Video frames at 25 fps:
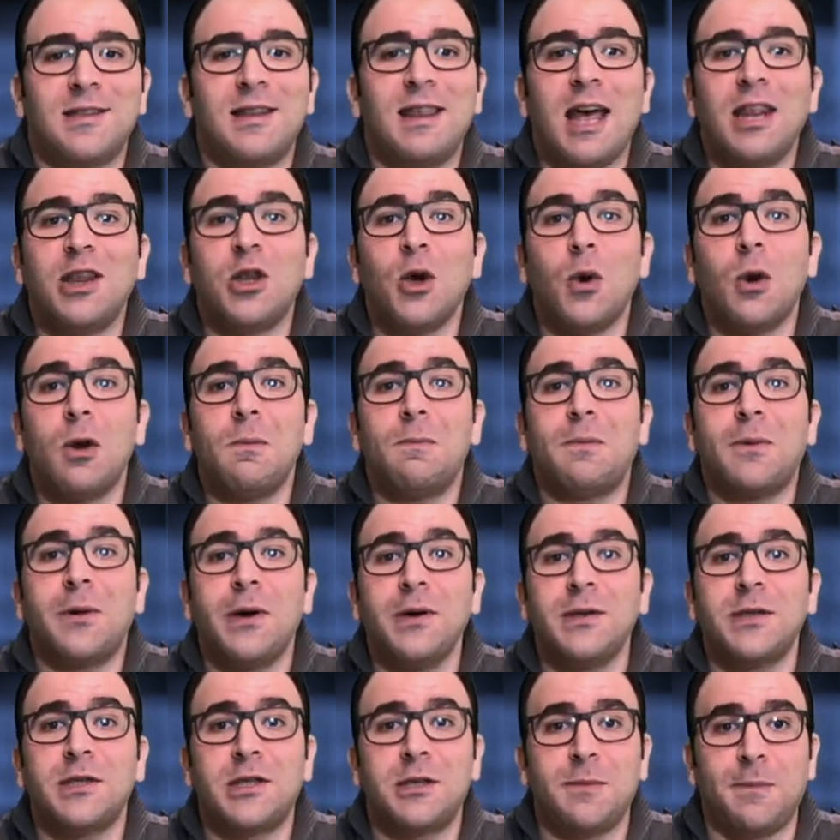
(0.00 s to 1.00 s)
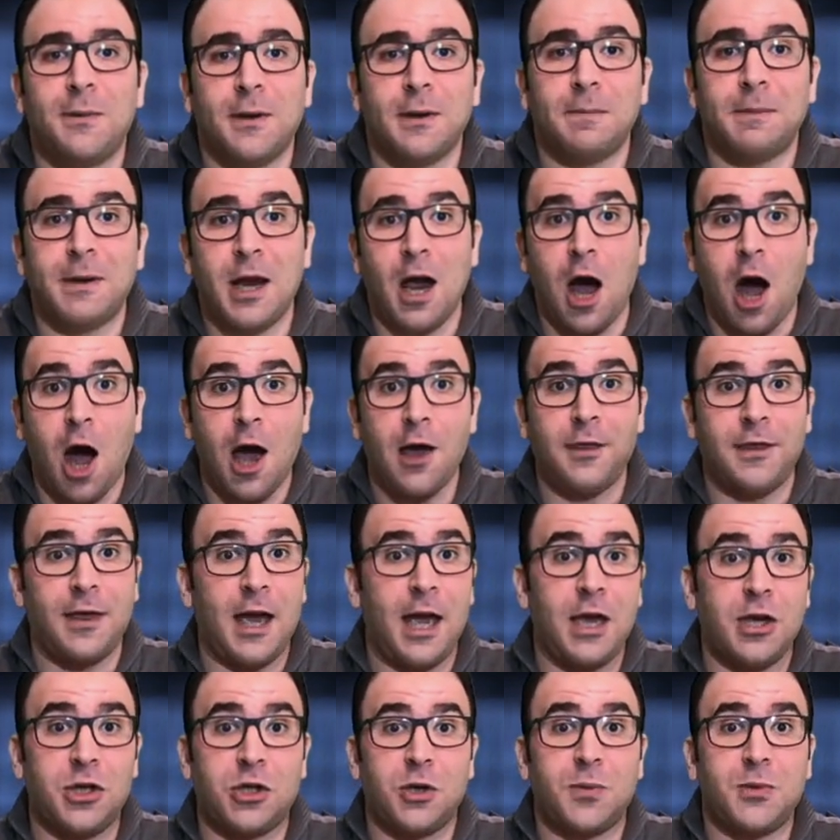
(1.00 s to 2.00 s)
the dual principle behind the
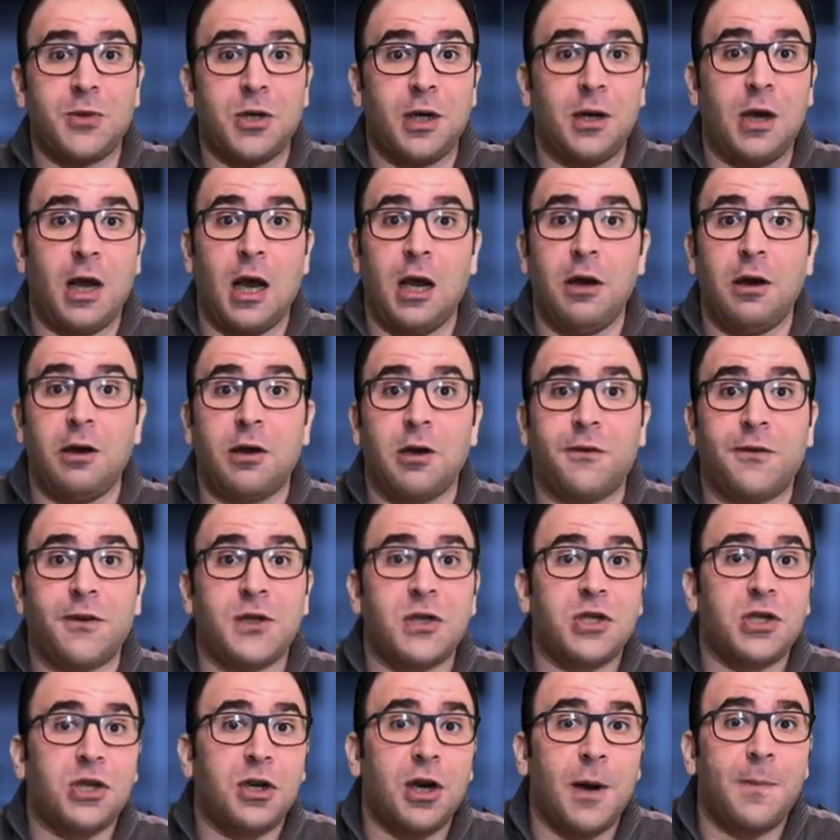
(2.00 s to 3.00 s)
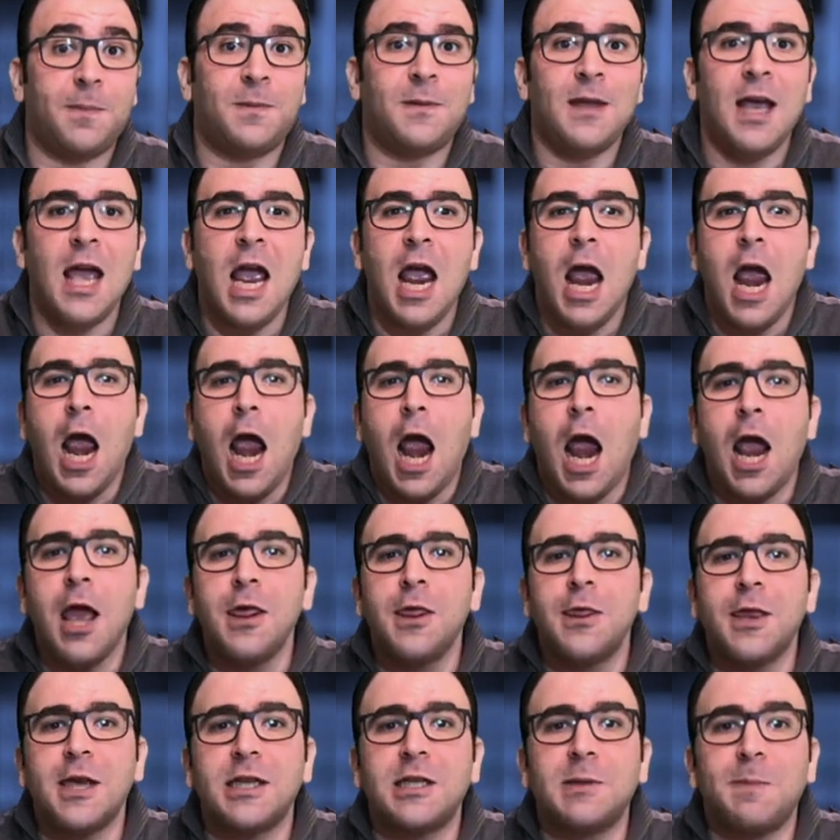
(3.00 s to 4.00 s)
Egyptian hieroglyphic script
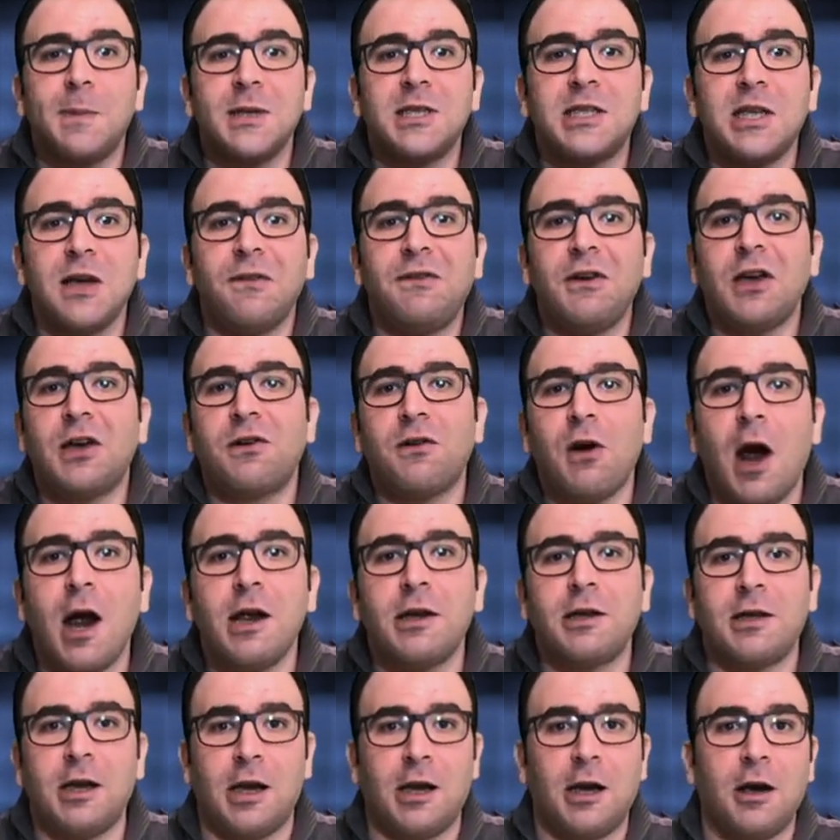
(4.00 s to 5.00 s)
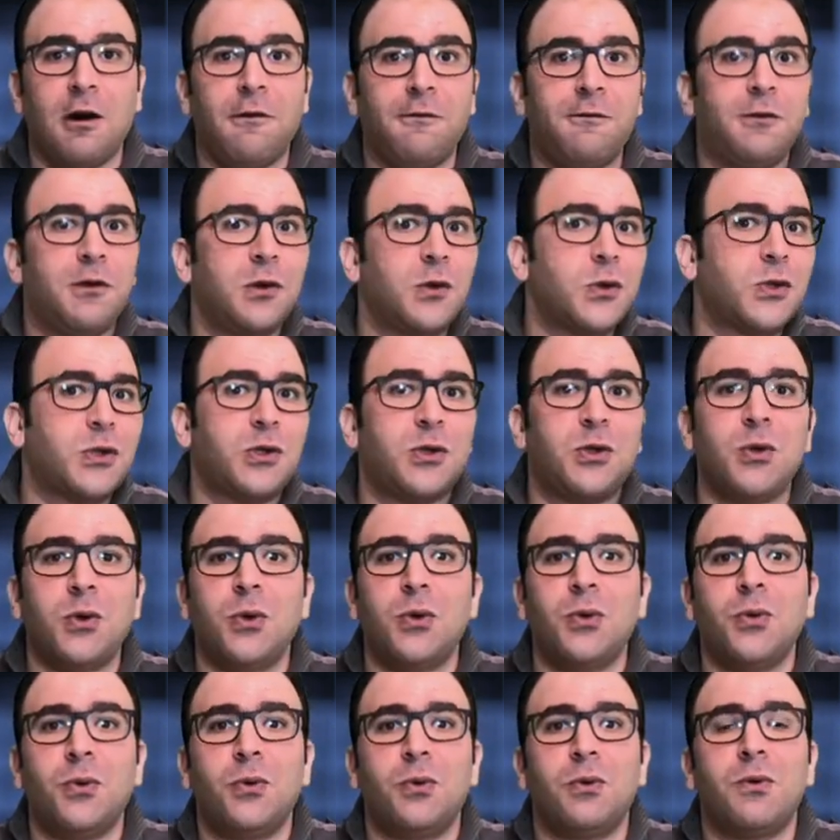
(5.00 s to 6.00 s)
in the specific writing of those
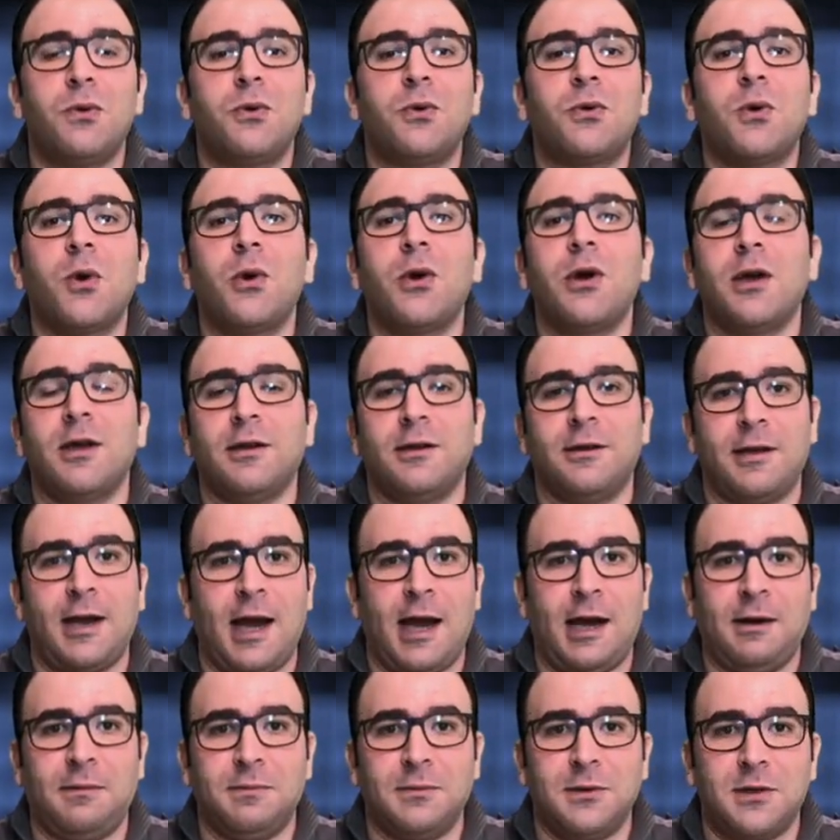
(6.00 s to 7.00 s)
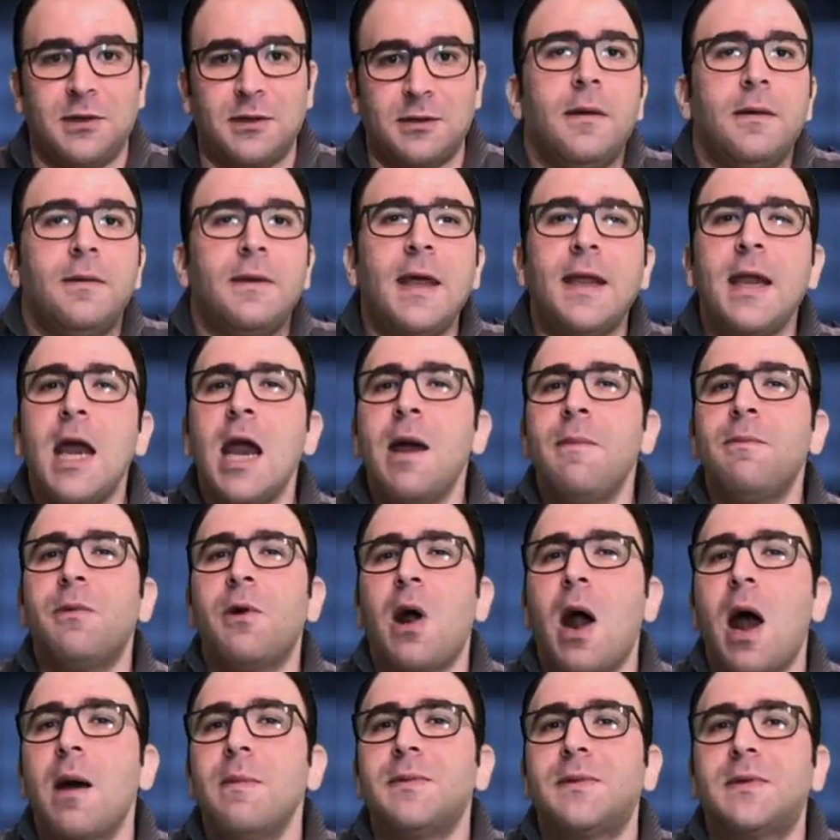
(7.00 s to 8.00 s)
two royal names. The name
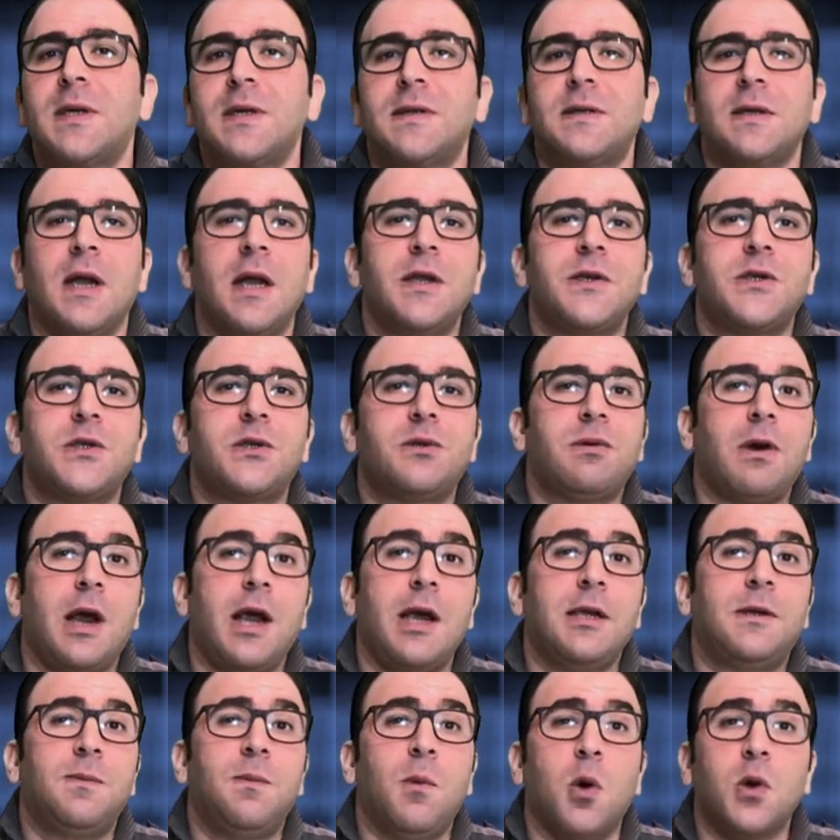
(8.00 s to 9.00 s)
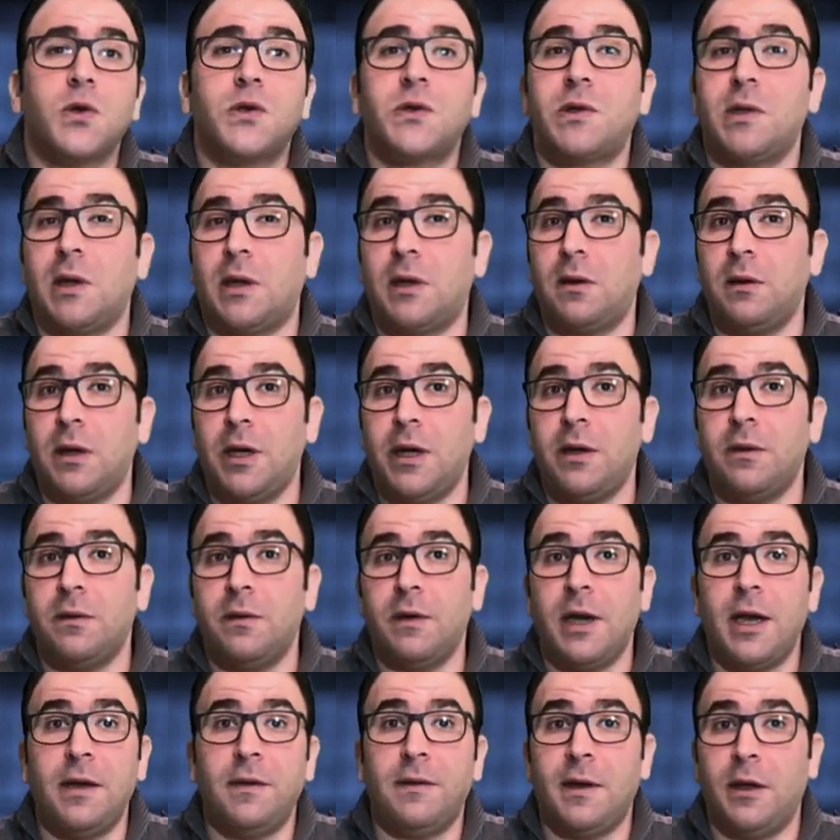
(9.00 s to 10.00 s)
Ramses illustrates most
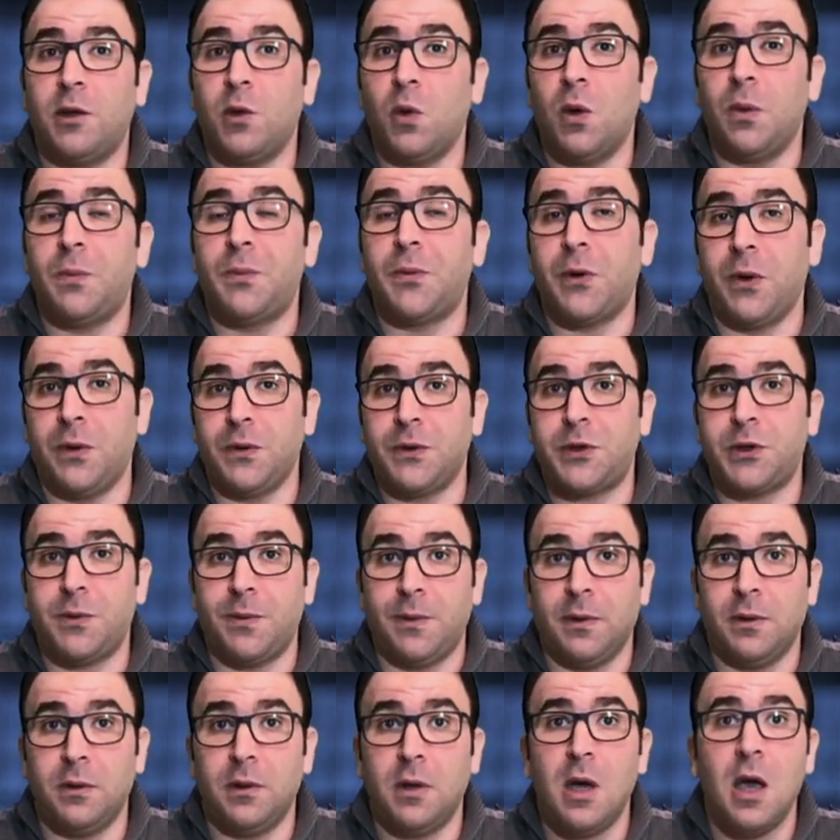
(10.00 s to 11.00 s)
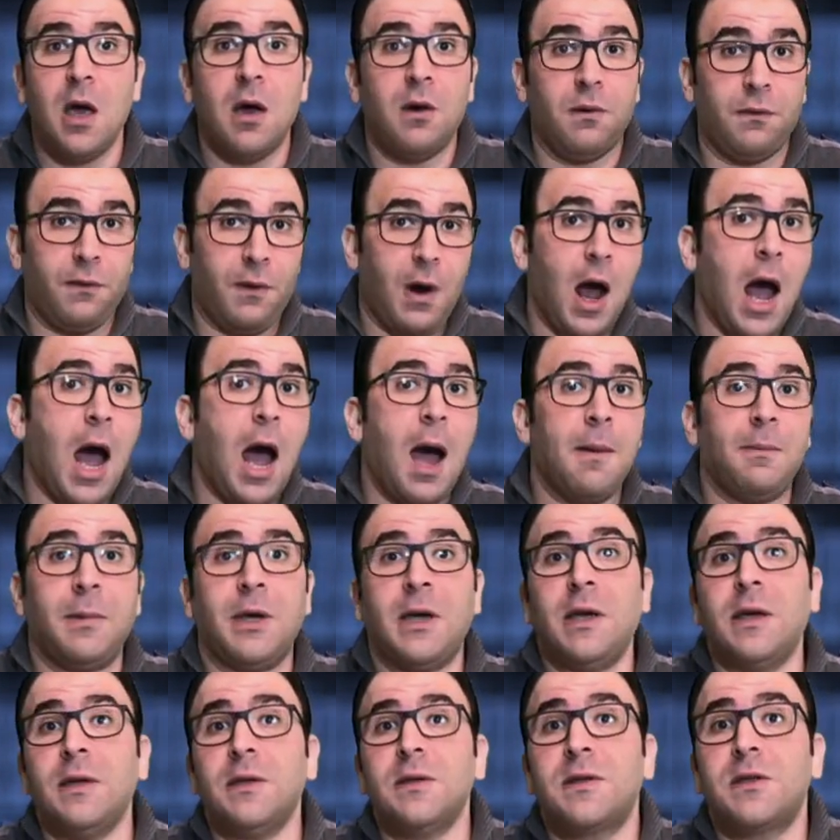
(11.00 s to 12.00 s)
clearly the dual principle. Ra
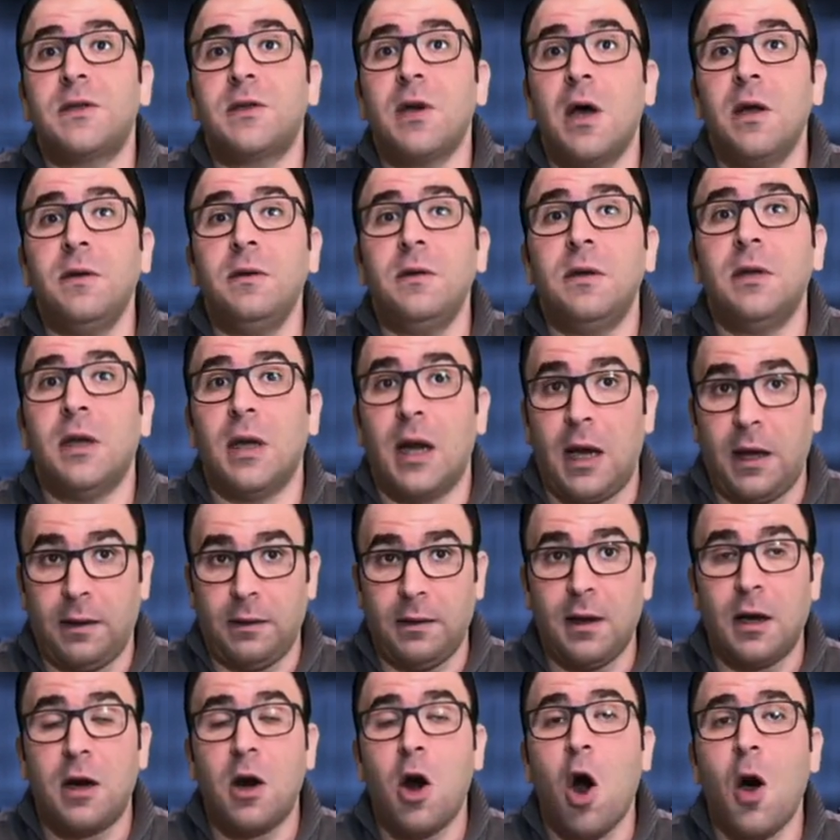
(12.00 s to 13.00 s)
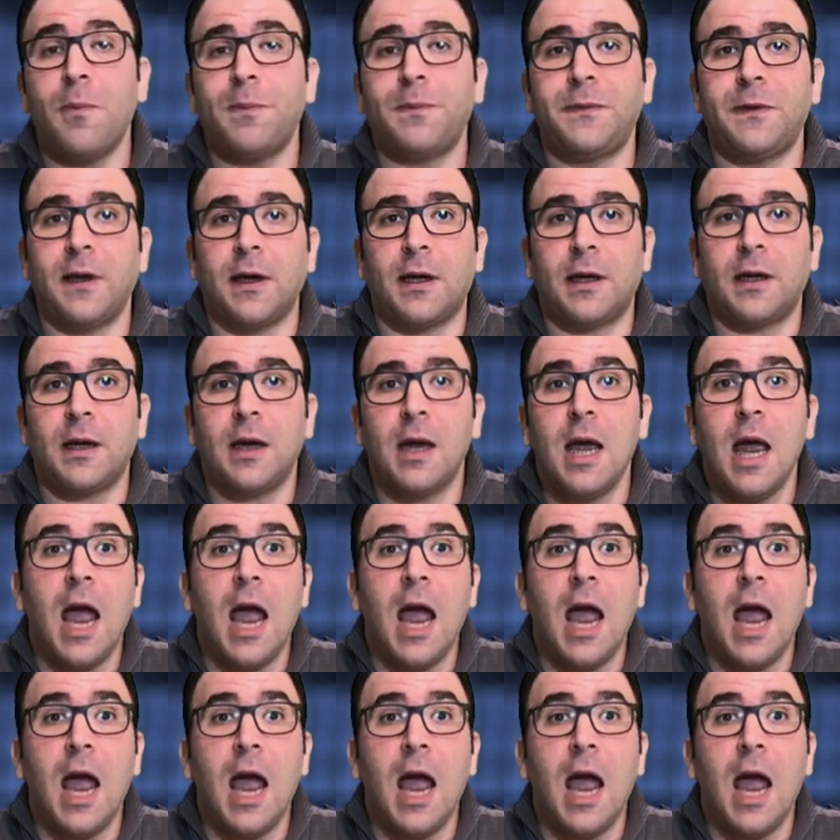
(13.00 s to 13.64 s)
means sun in the Coptic,